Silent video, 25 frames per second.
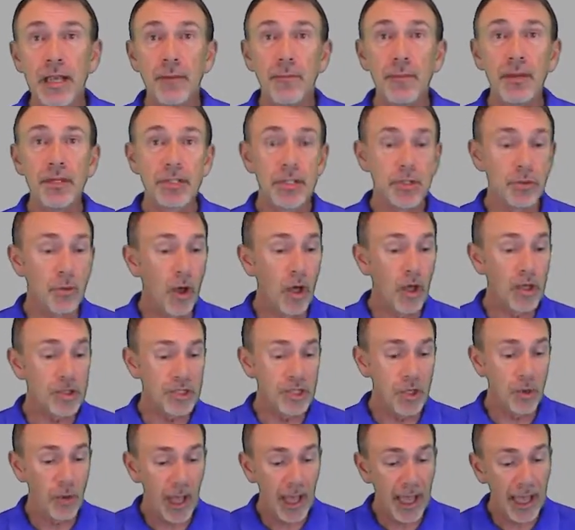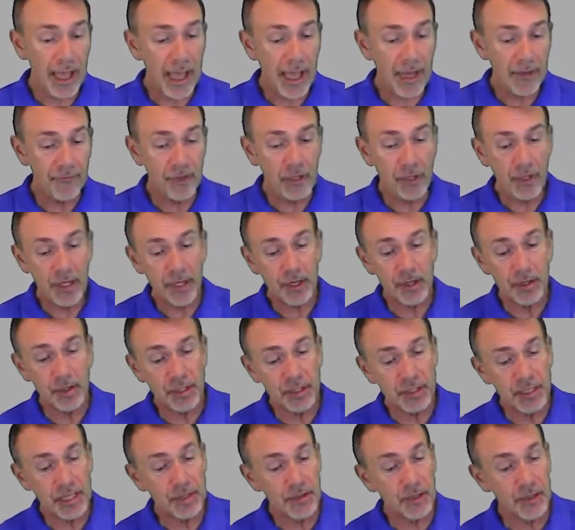But you also have, you here you
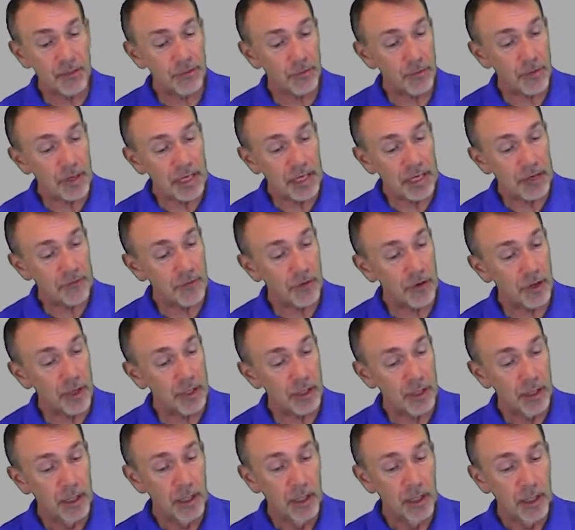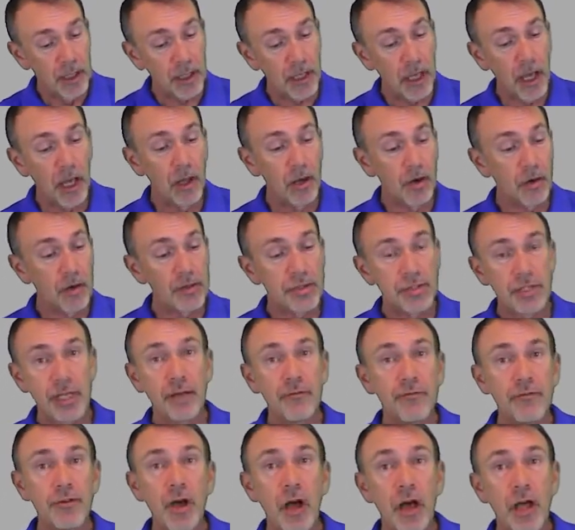see the three different colors
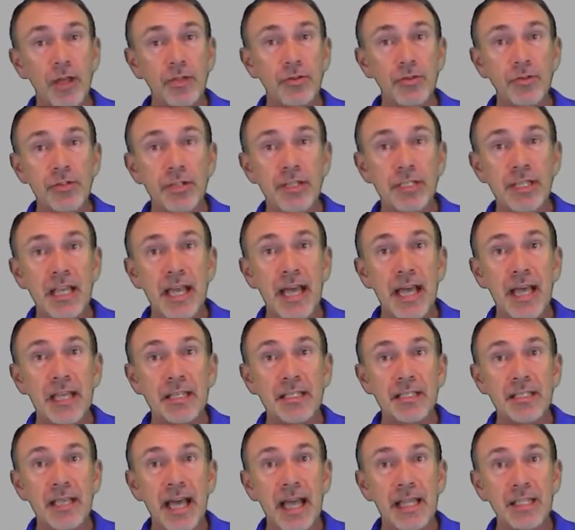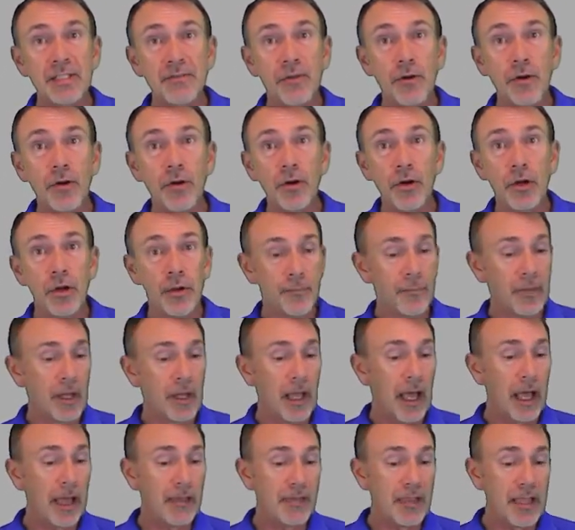of nozzle sets. That's for,
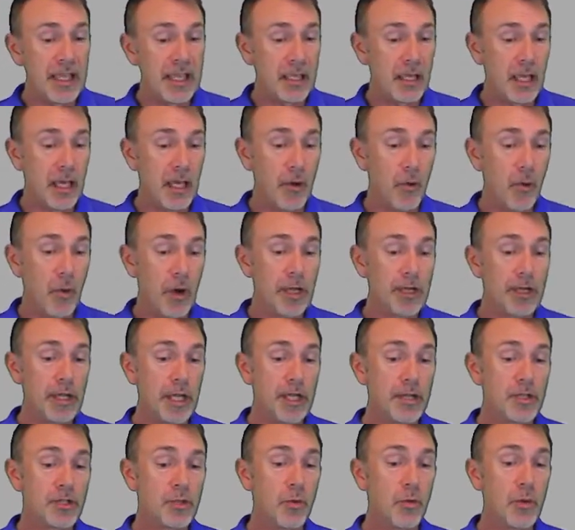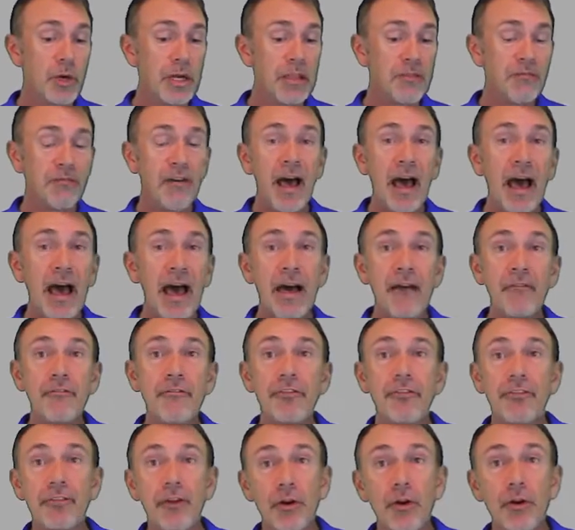I think, uh, what, uh, 25,
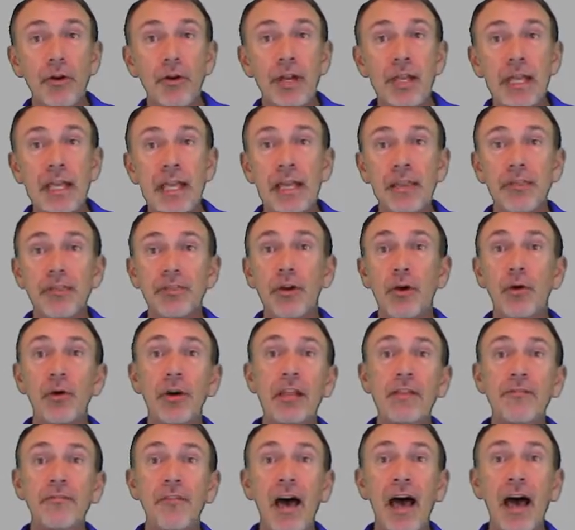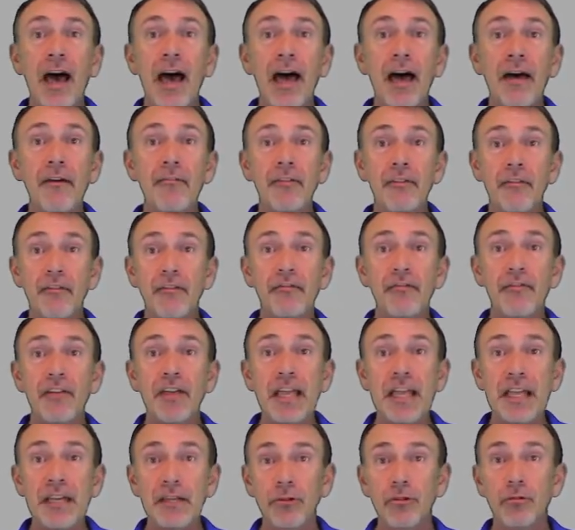30, and 35
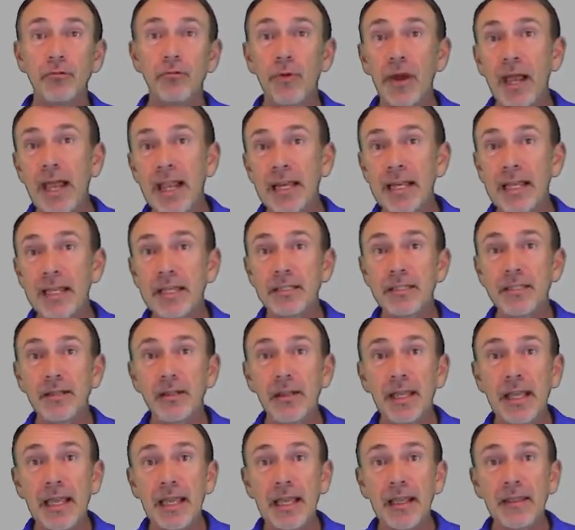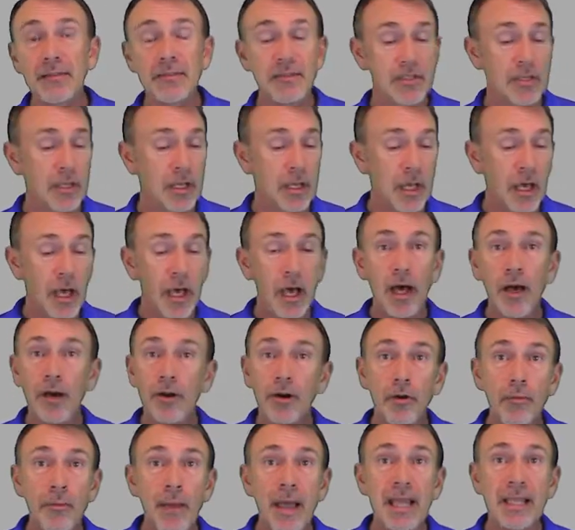feet radius lengths.
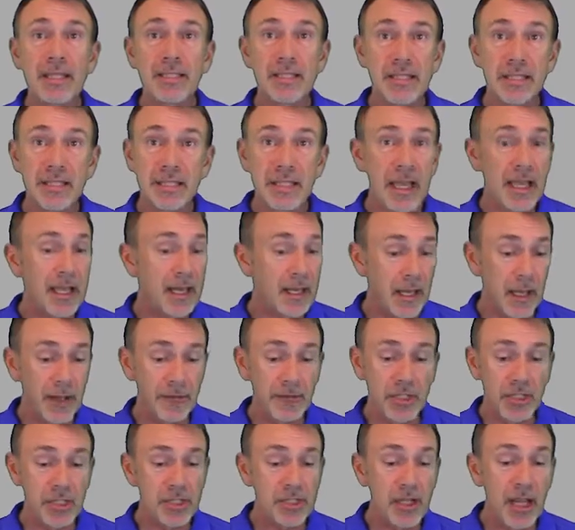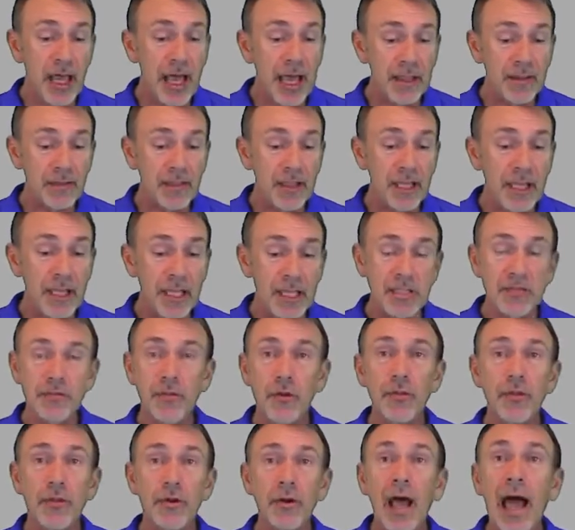Hunter makes a set of just like this
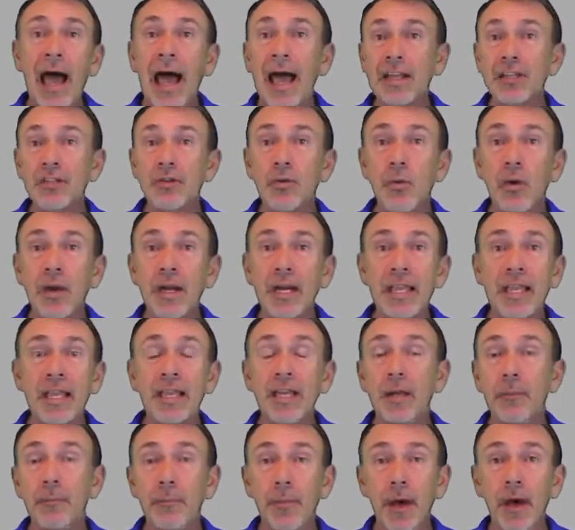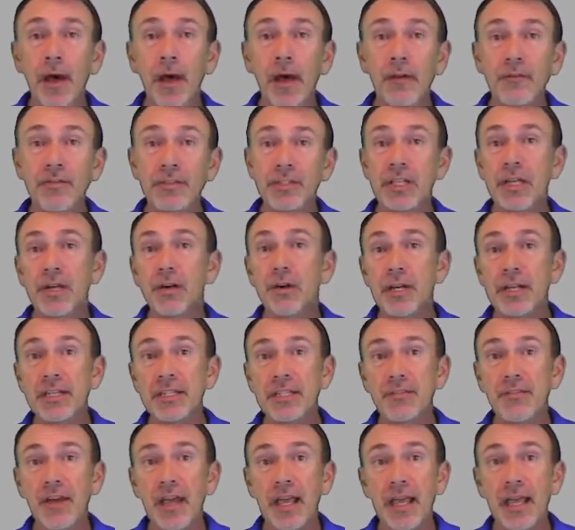for their I-20 and above
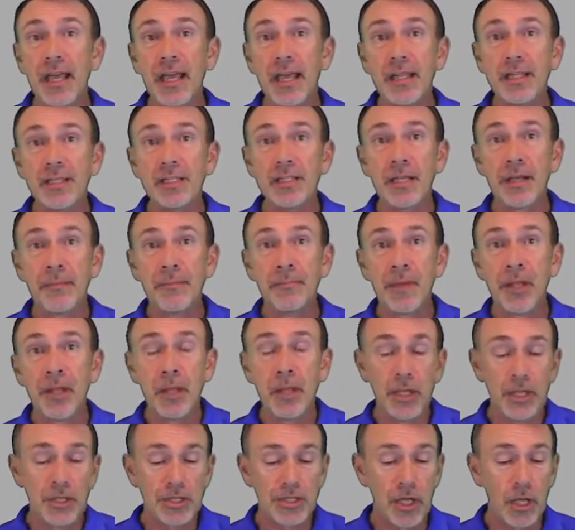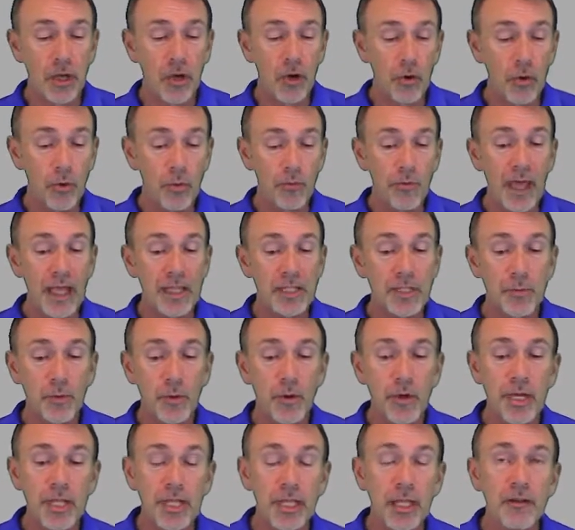series of heads. So that's
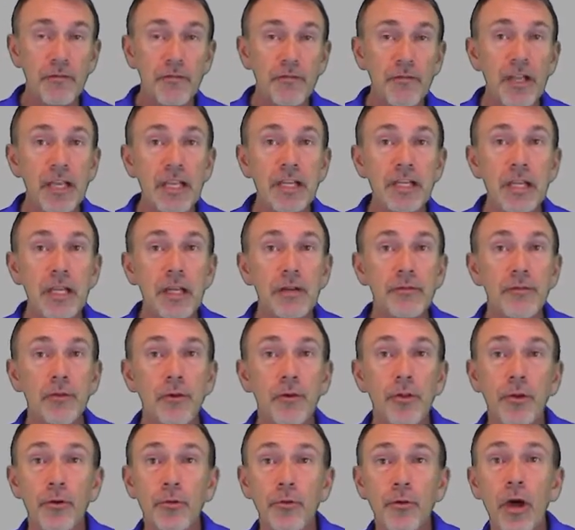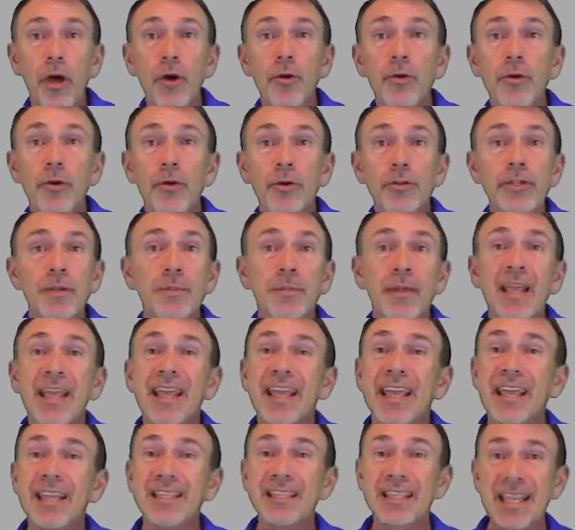pretty convenient for the rotors.
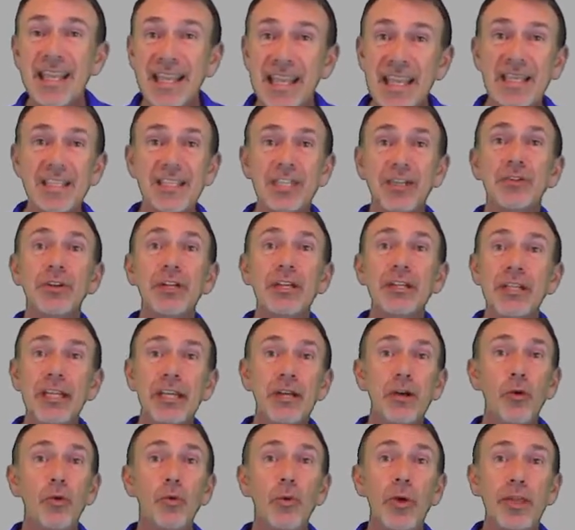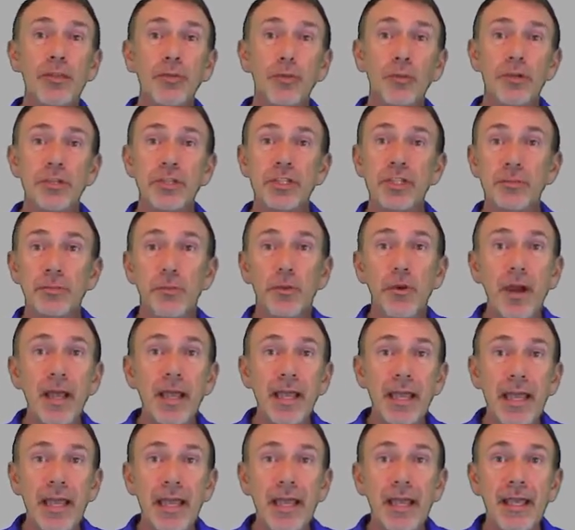It's easier to deal with with
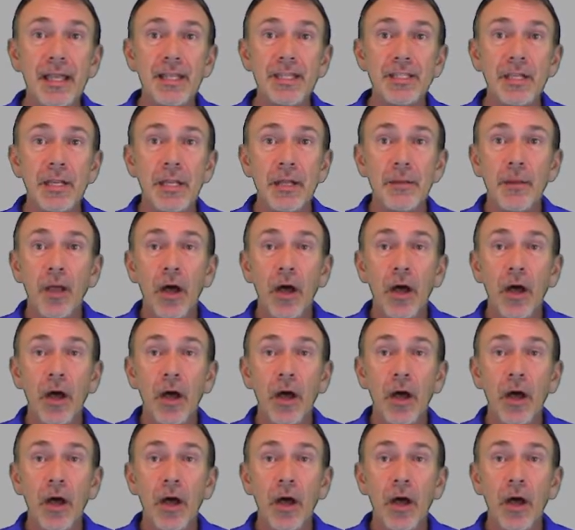spray heads.